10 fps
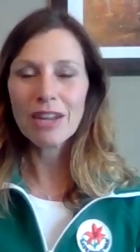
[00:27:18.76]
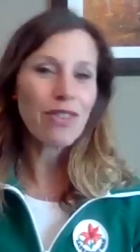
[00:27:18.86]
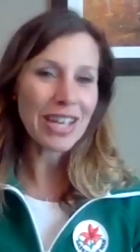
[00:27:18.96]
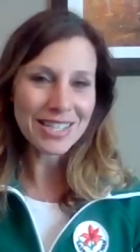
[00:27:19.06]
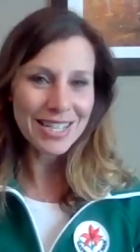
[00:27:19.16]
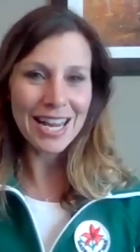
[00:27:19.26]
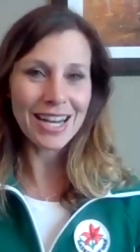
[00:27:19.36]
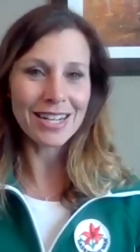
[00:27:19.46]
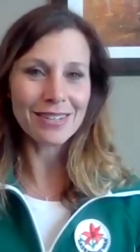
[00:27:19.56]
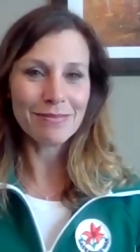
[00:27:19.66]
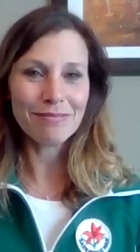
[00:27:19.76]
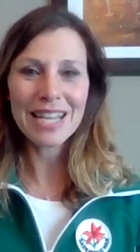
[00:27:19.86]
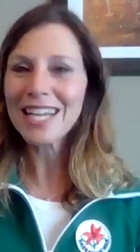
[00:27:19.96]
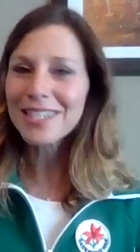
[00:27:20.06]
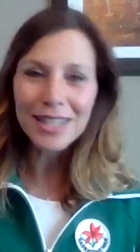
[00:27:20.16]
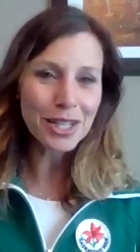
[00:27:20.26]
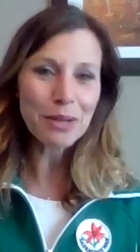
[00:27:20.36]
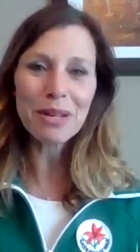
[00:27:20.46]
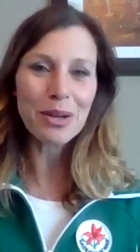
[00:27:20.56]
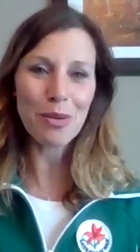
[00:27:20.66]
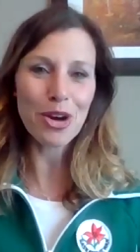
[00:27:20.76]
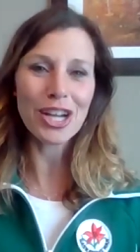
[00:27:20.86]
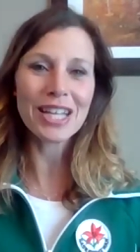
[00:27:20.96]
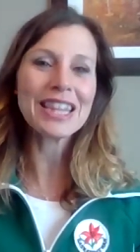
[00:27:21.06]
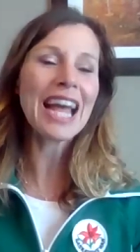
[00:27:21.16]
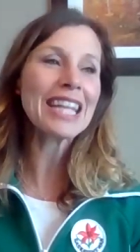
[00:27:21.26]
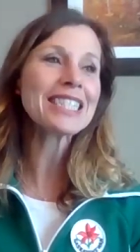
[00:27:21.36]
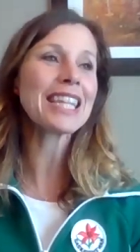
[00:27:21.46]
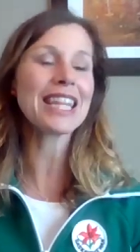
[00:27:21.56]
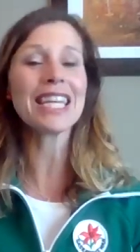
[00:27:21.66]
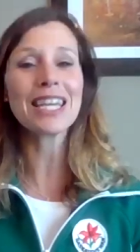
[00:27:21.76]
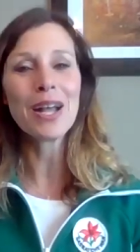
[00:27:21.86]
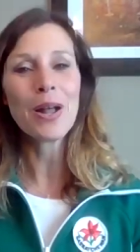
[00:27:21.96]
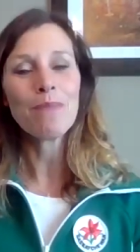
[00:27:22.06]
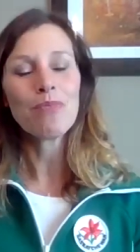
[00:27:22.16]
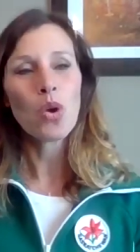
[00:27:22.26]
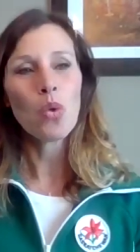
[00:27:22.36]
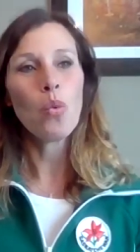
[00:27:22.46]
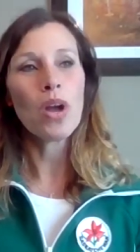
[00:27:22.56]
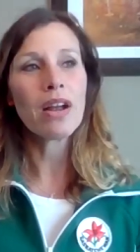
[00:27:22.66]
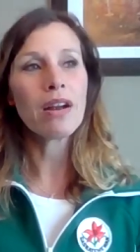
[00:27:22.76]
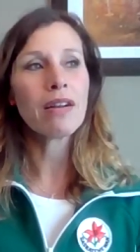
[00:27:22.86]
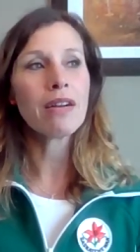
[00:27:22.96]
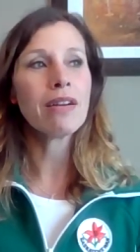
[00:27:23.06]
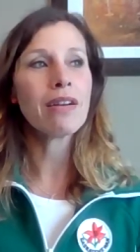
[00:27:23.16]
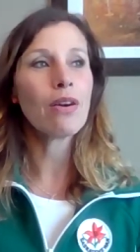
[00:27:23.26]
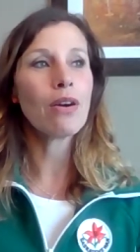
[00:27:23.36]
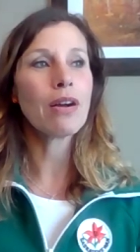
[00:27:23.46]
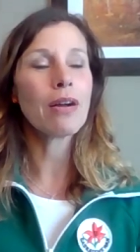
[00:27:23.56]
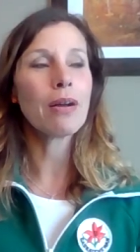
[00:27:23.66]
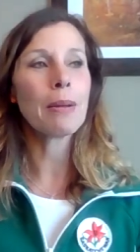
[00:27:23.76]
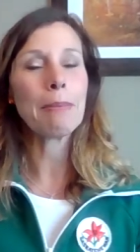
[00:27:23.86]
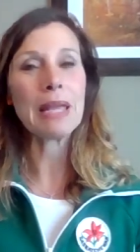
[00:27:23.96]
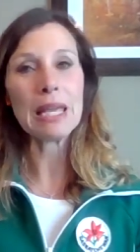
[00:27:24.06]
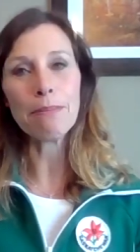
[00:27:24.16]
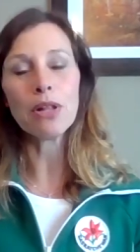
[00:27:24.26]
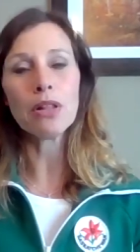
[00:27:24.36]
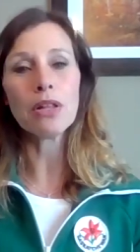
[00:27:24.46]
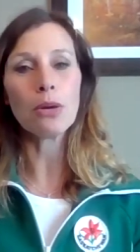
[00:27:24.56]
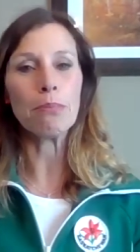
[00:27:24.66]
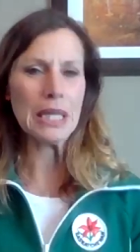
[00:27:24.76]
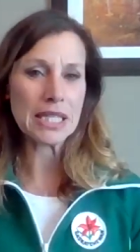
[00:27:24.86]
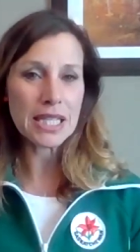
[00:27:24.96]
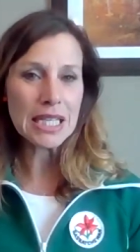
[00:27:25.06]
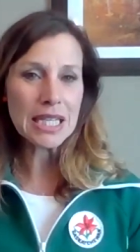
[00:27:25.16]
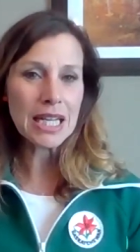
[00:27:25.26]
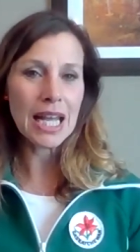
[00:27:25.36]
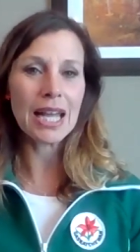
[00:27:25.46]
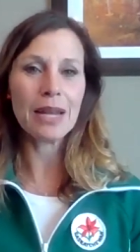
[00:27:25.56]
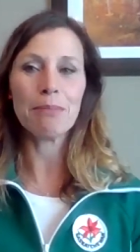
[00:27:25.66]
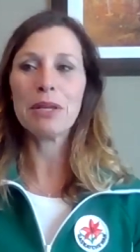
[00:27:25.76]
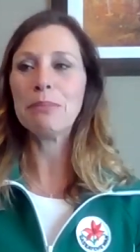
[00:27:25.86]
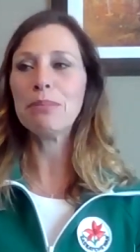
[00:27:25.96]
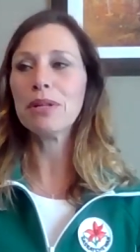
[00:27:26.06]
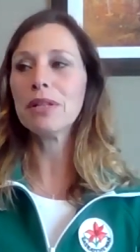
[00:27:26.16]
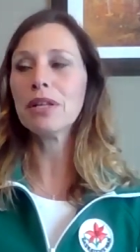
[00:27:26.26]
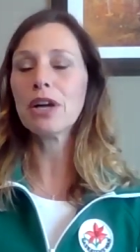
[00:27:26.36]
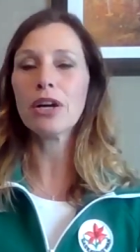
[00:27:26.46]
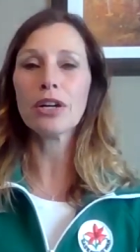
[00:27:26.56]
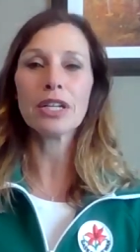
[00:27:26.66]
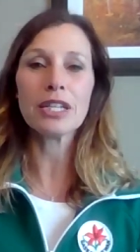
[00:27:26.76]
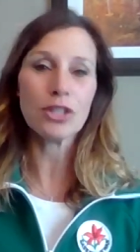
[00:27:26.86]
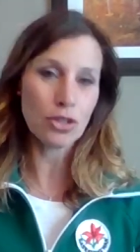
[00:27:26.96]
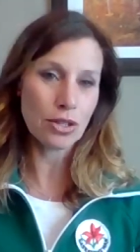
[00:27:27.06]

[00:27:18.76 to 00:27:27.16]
investigate it. It takes a little bit of work. And that's, I think, where people are busy and people are